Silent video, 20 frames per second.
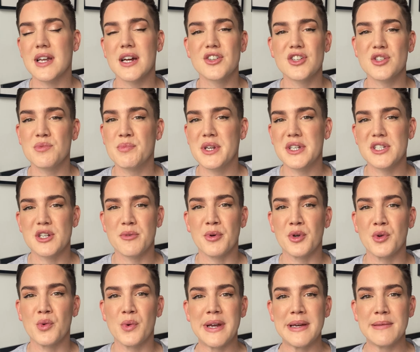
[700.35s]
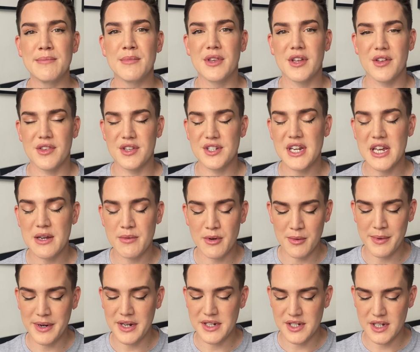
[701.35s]
I just picked up on a whim the other day when I
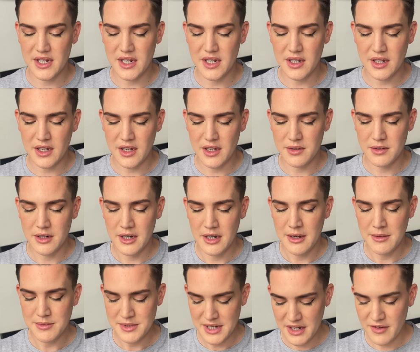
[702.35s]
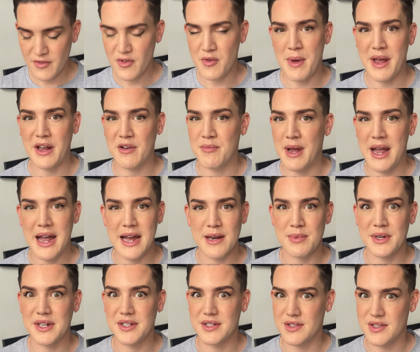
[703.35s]
went into Kiko, taking it to the back of my hand
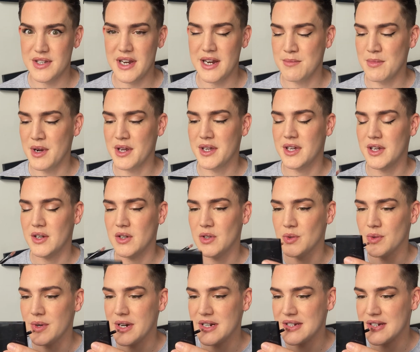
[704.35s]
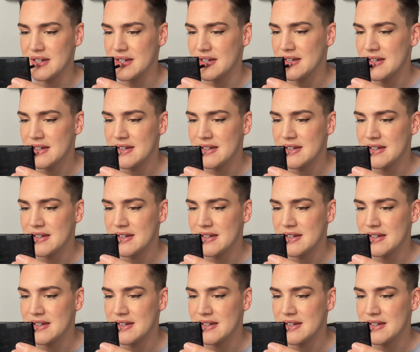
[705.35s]
because it's in my kit already,